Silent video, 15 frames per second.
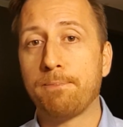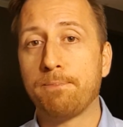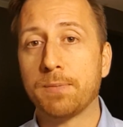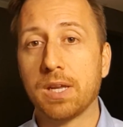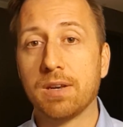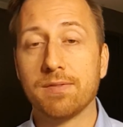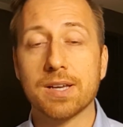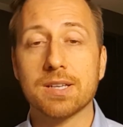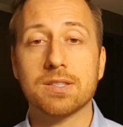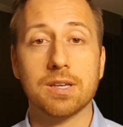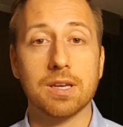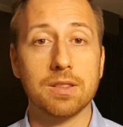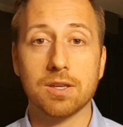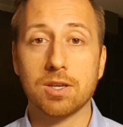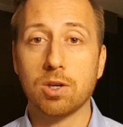investing
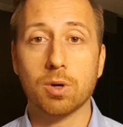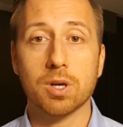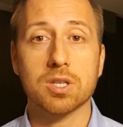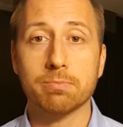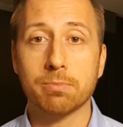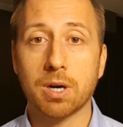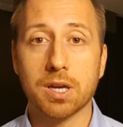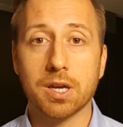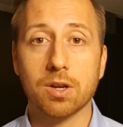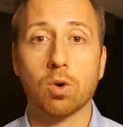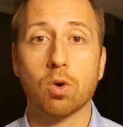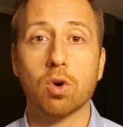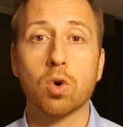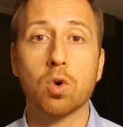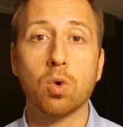in the US market
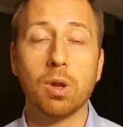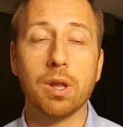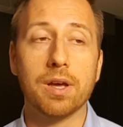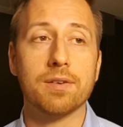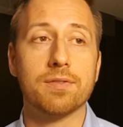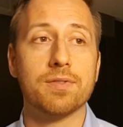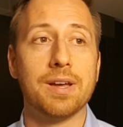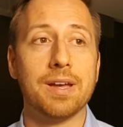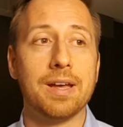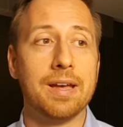or who live